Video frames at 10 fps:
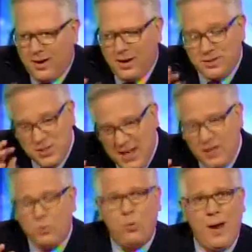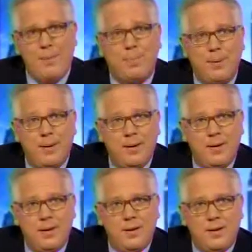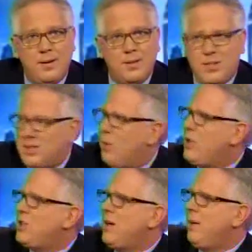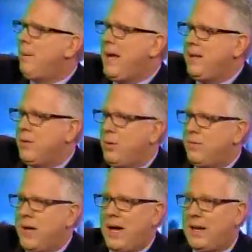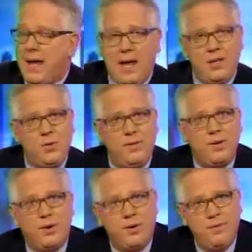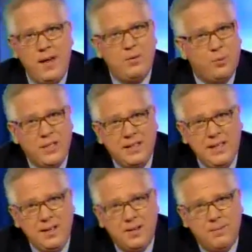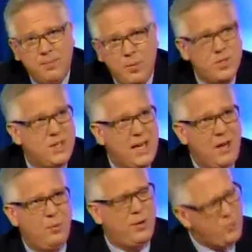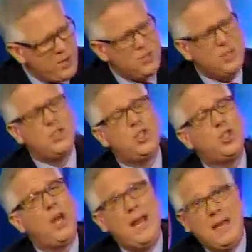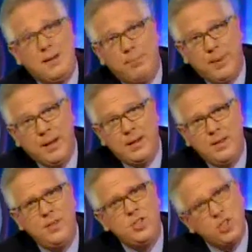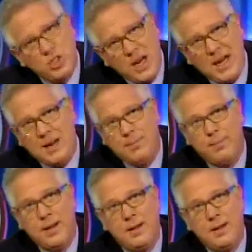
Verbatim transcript: a state rep says, I wish Sarah Palin would have died. Had you even heard of that, really? Where's the outrage? Where's the shame? the shame.